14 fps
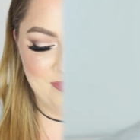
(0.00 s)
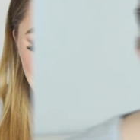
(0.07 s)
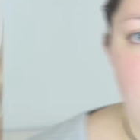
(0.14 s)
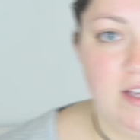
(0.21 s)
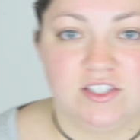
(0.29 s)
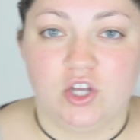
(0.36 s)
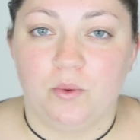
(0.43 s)

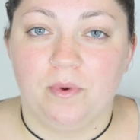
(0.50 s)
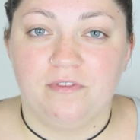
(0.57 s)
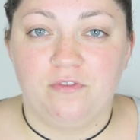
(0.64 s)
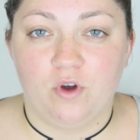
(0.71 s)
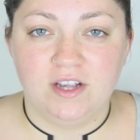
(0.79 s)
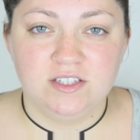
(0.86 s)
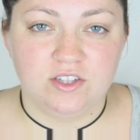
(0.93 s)
Okay, so
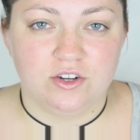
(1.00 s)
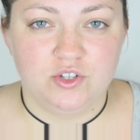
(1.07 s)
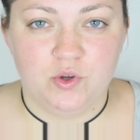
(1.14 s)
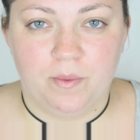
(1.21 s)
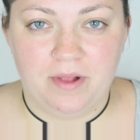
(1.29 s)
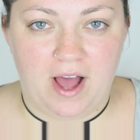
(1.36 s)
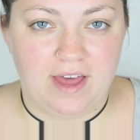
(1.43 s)
before I start
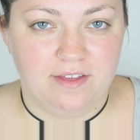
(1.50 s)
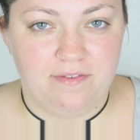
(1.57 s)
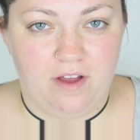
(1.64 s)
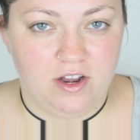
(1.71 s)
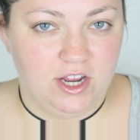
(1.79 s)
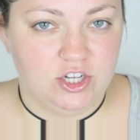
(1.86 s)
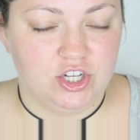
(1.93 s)
to apply the
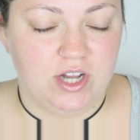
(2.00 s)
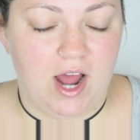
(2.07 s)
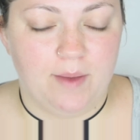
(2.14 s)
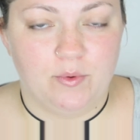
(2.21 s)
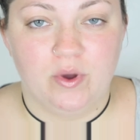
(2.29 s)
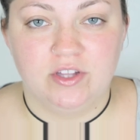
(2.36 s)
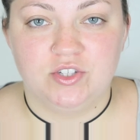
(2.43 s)
foundation,
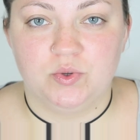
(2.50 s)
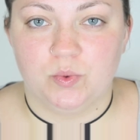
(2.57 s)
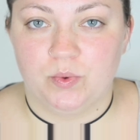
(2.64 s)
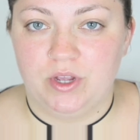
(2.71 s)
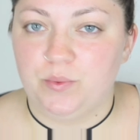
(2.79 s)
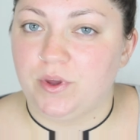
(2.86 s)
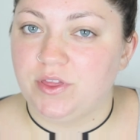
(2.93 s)
I'm going to
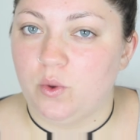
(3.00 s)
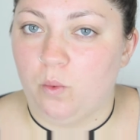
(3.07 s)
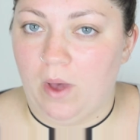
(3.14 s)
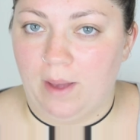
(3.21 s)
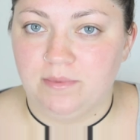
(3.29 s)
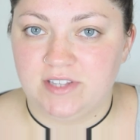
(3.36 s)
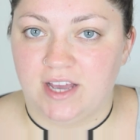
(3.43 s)
read what the
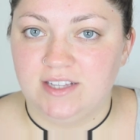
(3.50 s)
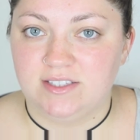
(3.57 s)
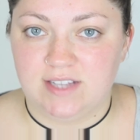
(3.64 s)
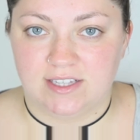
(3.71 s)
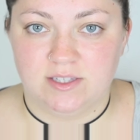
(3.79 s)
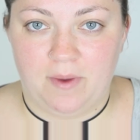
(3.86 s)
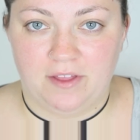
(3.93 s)
website
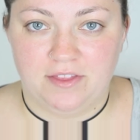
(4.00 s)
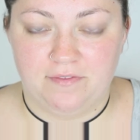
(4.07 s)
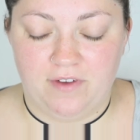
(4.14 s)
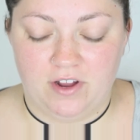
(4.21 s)
says about the